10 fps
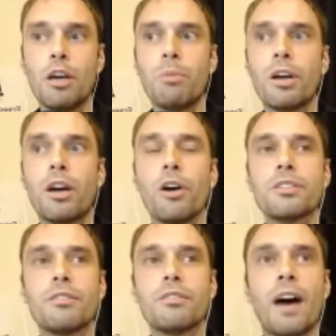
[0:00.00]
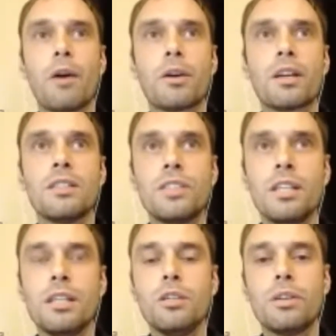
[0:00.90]
because of our
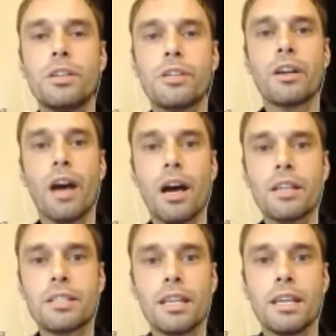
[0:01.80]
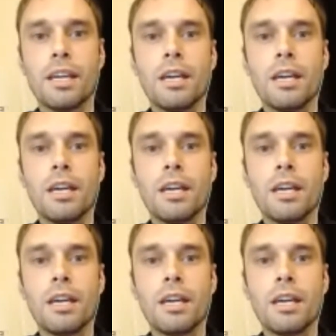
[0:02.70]
continued curiosity